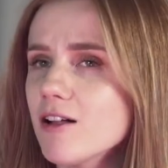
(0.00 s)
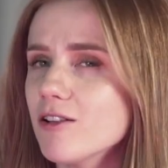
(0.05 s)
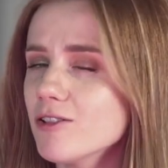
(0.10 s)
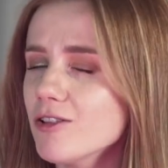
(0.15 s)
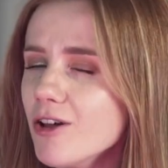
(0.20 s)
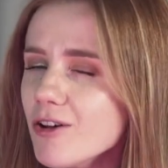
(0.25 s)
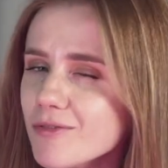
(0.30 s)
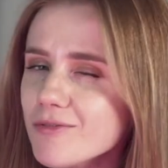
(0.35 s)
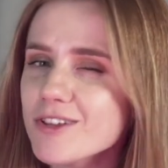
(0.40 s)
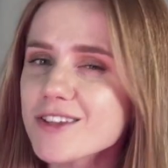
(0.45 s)

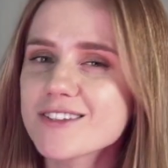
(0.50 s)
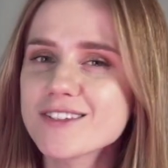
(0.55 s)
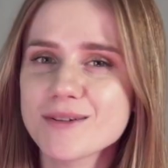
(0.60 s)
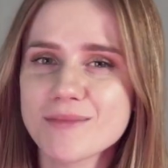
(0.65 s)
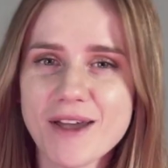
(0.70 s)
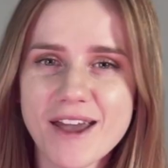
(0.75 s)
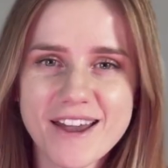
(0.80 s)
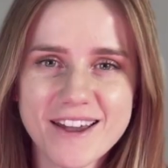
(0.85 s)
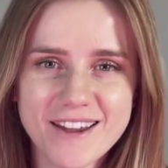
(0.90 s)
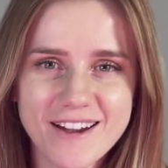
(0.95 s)
along with
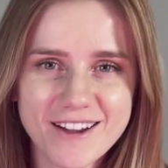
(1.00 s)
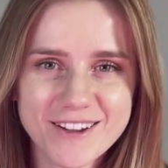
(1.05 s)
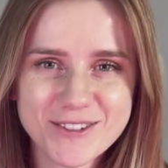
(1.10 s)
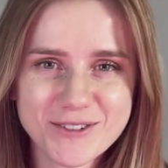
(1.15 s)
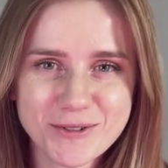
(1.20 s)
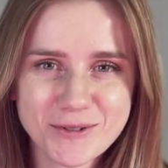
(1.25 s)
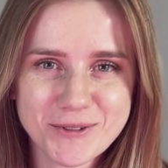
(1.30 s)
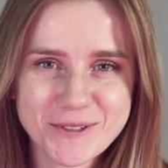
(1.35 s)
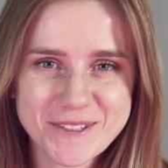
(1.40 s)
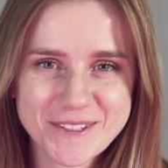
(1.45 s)
some AI
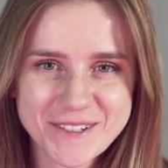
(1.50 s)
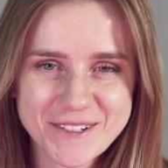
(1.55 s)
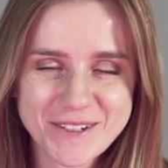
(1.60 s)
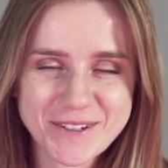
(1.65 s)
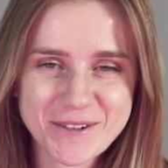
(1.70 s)
tools too.